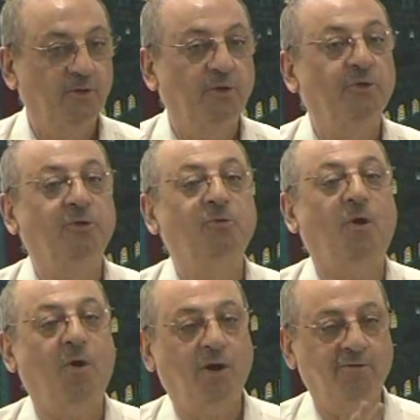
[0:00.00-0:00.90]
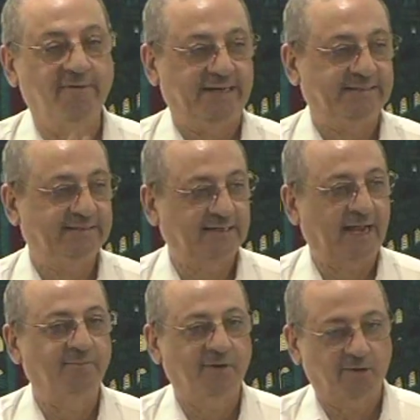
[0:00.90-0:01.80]
you all went
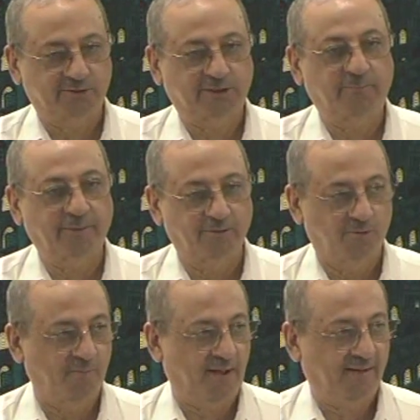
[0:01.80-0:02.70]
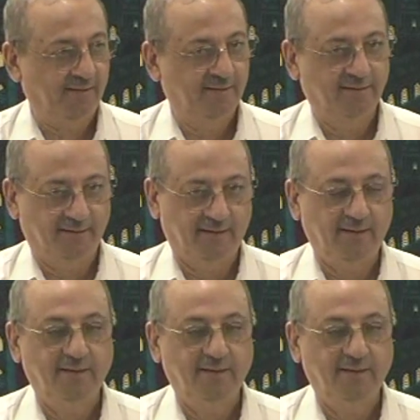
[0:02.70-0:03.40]
I'm now skipping Huma huh?